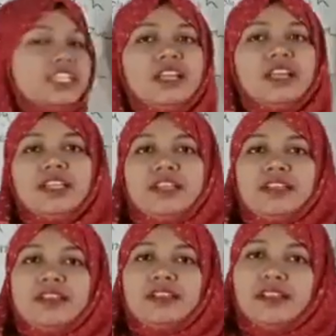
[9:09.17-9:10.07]
line.
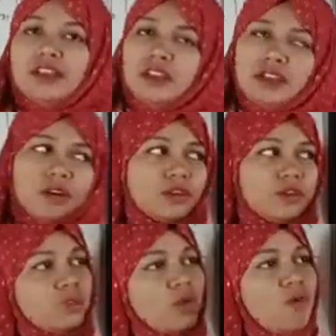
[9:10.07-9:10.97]

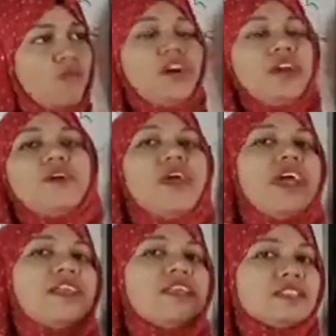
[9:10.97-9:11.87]
So far, where
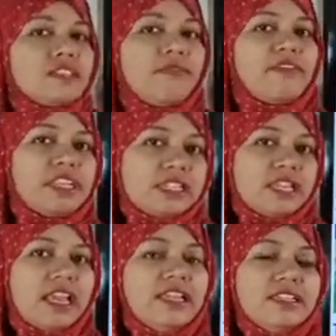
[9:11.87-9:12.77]
is the finish
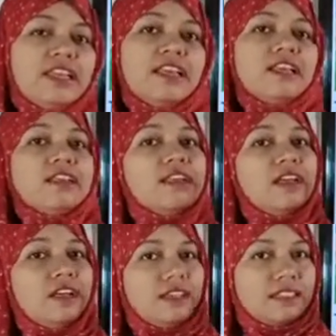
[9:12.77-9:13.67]
line?
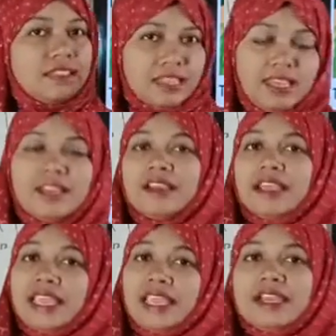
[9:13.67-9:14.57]
The
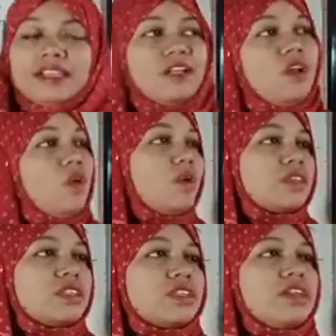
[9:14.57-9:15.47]
hare
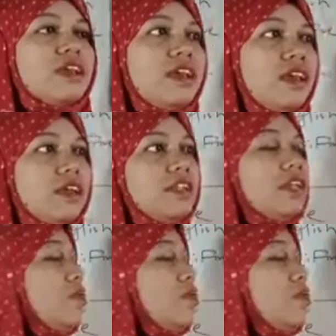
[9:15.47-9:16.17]
looked, and he